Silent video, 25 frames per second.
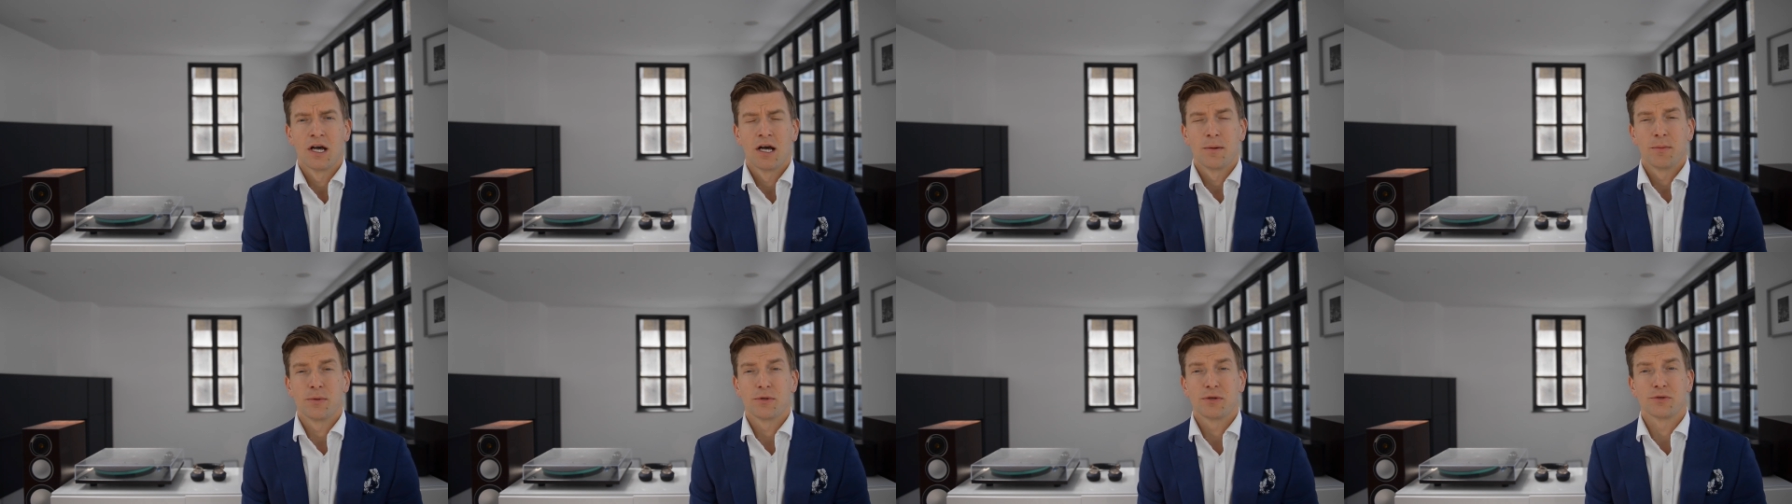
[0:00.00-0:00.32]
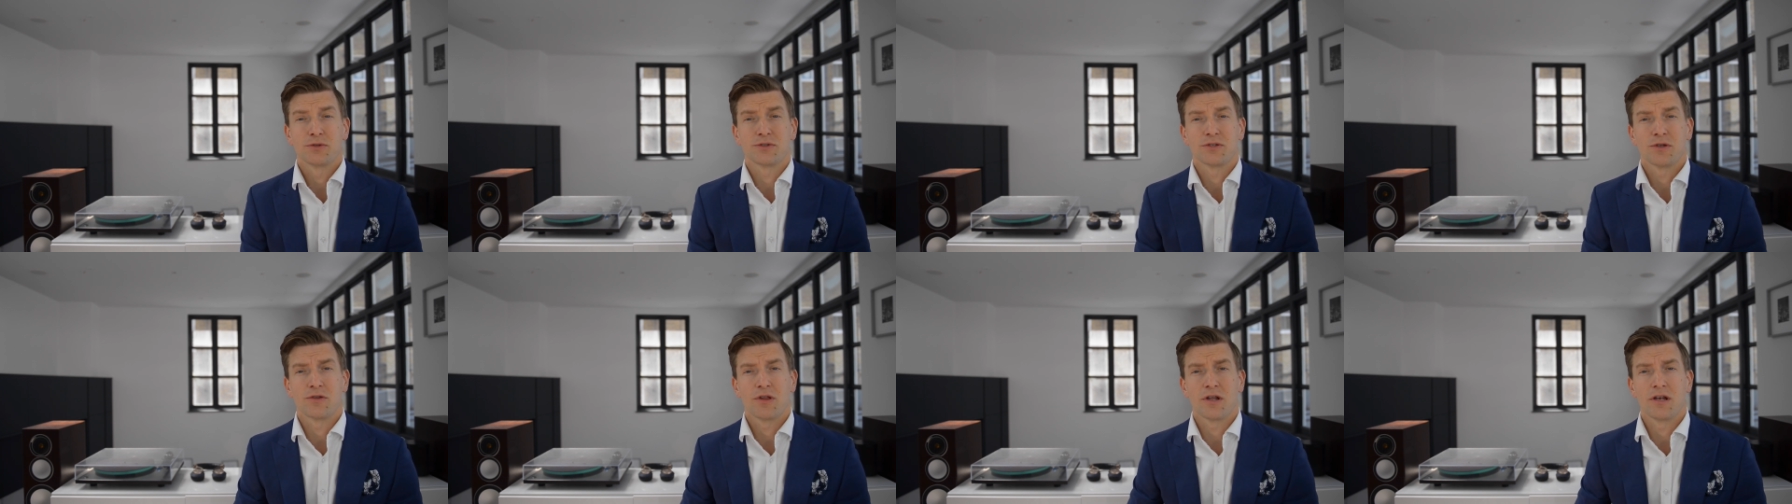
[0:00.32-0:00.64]
but
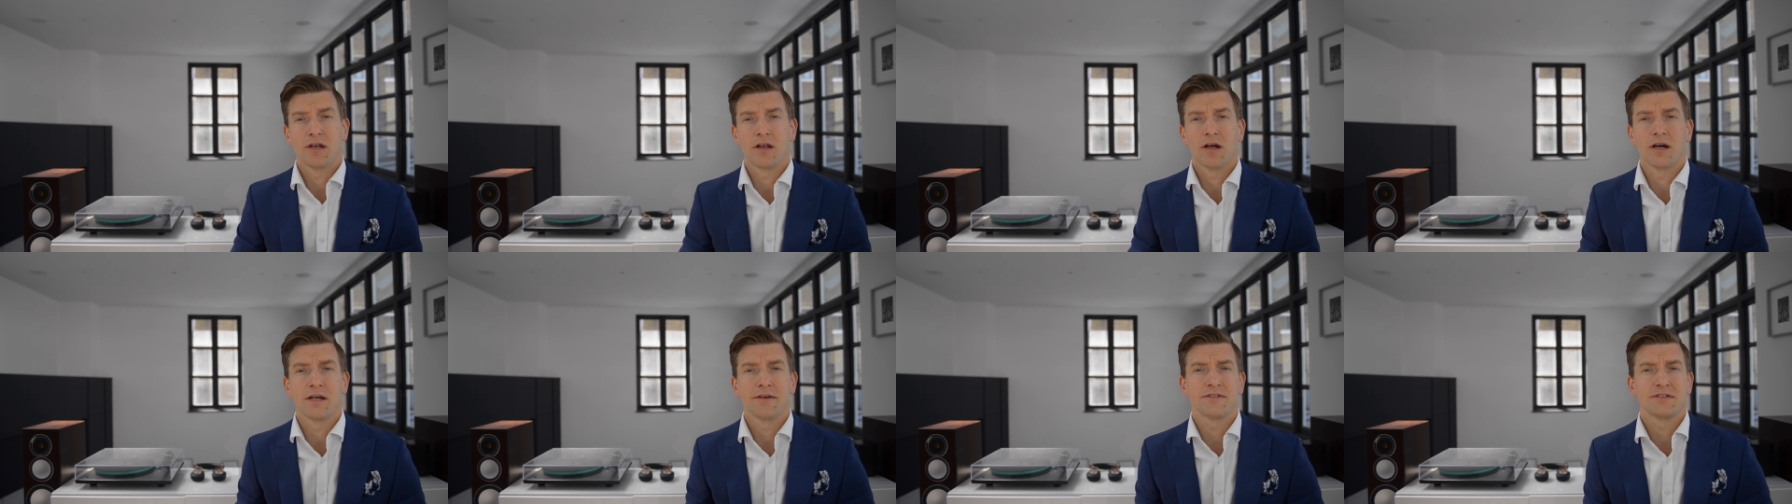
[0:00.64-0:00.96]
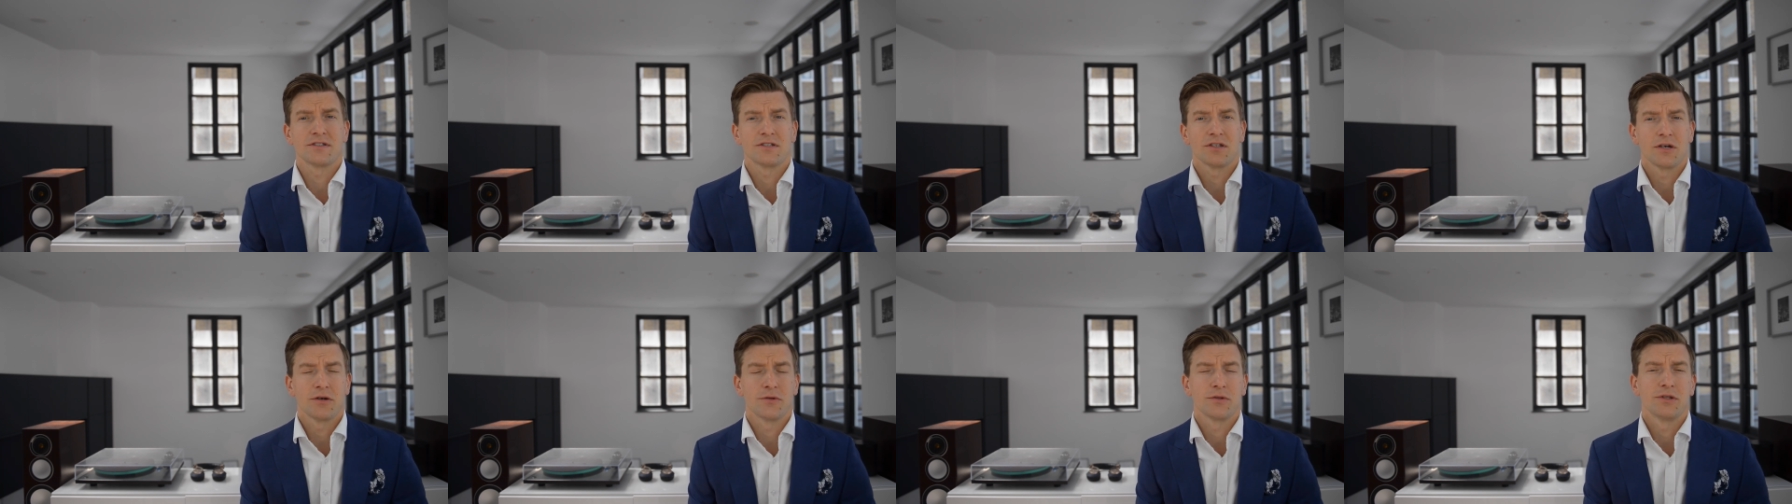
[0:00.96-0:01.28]
also the
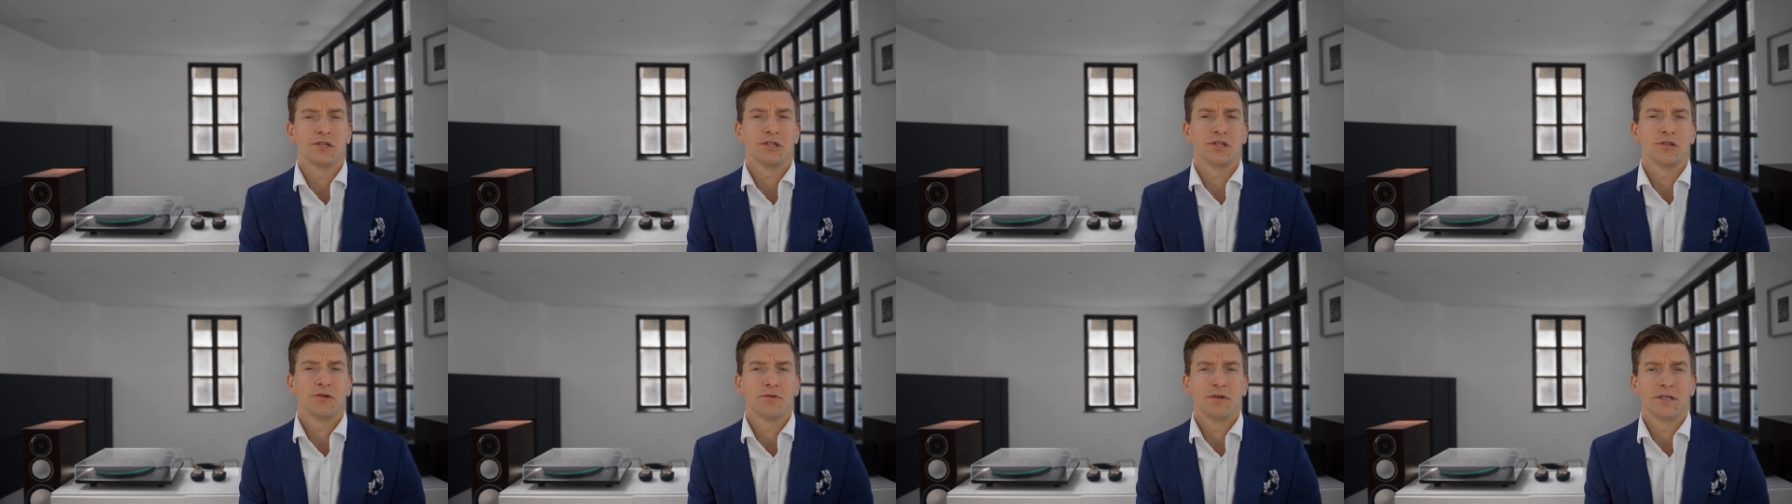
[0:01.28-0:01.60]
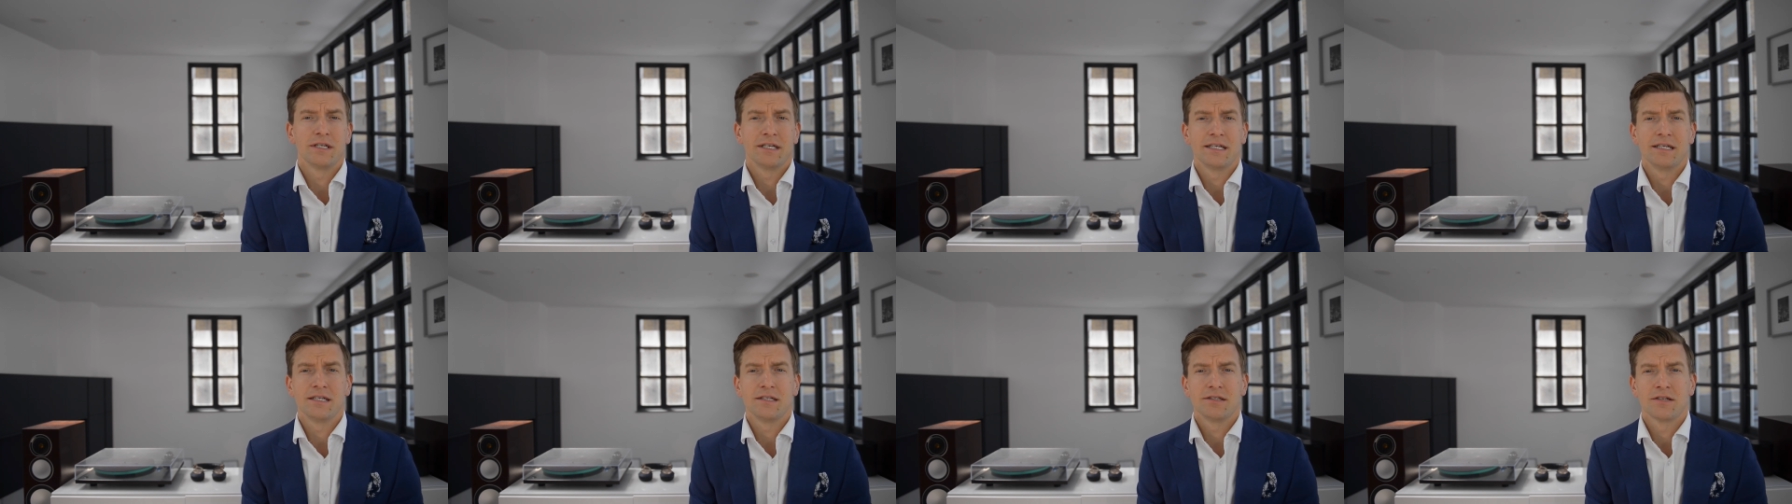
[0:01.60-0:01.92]
lifestyle that you
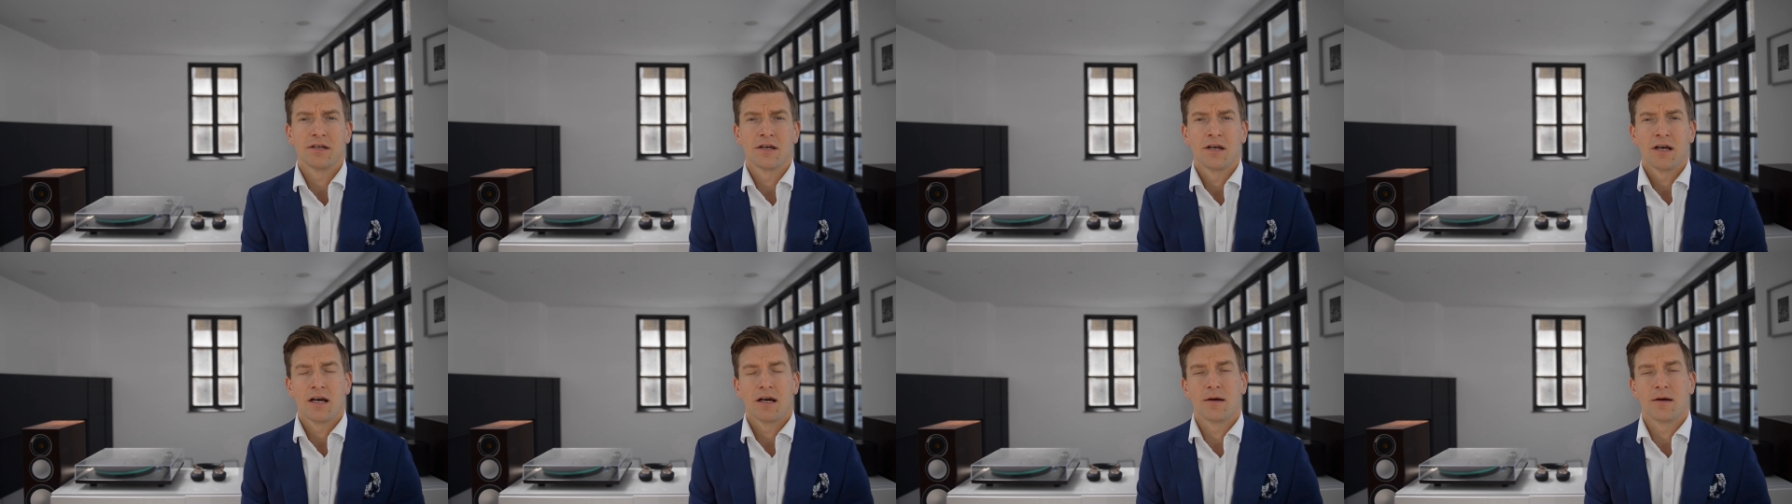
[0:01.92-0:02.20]
lead